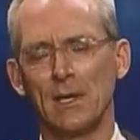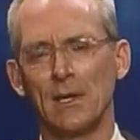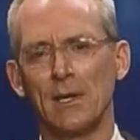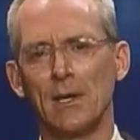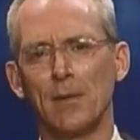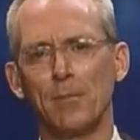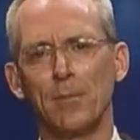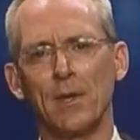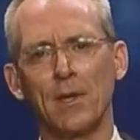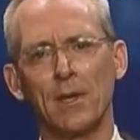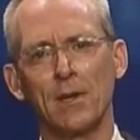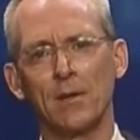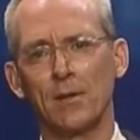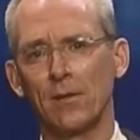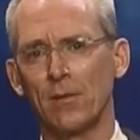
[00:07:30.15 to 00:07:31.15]
Yeah. They got
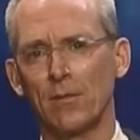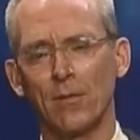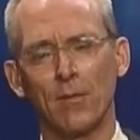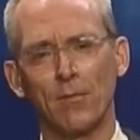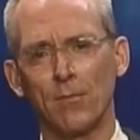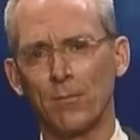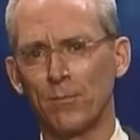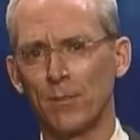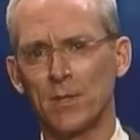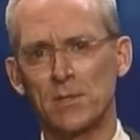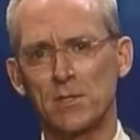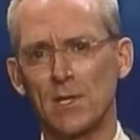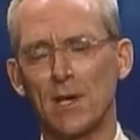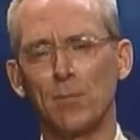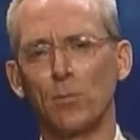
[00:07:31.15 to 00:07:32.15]
the
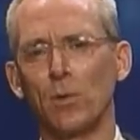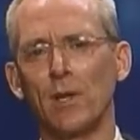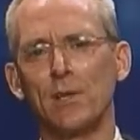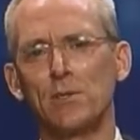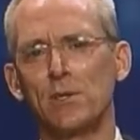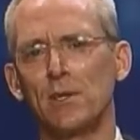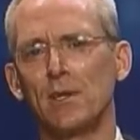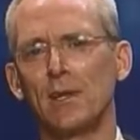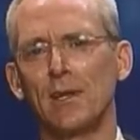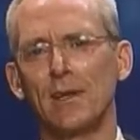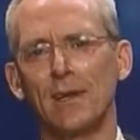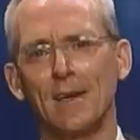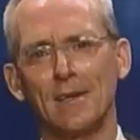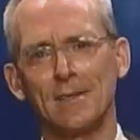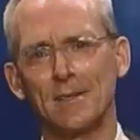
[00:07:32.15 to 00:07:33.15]
same religion. They
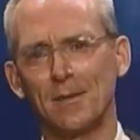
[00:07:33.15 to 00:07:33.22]
got